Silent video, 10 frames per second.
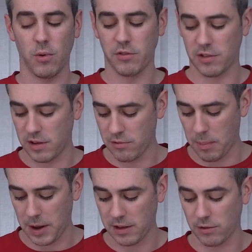to obviously
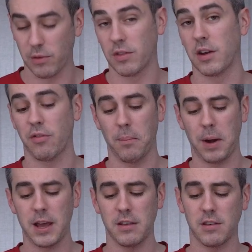replace with the different
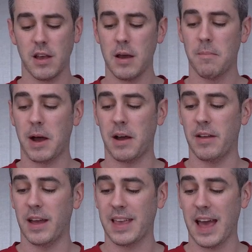plates,
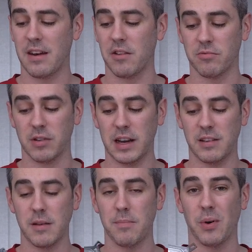but again, really
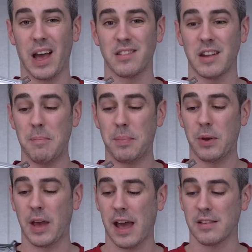simple. It has an
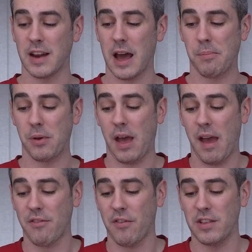input, it has an output,
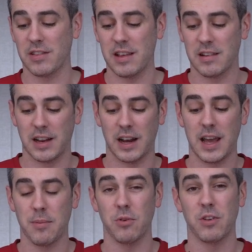everything's easily
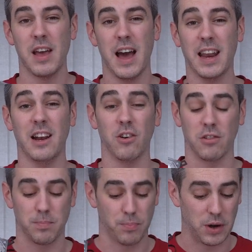labeled, and it
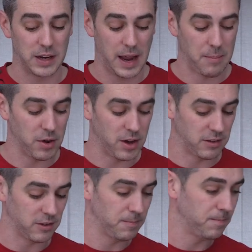looks pretty damn
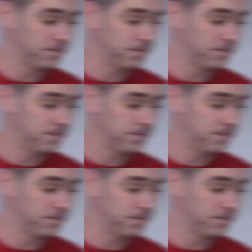nice.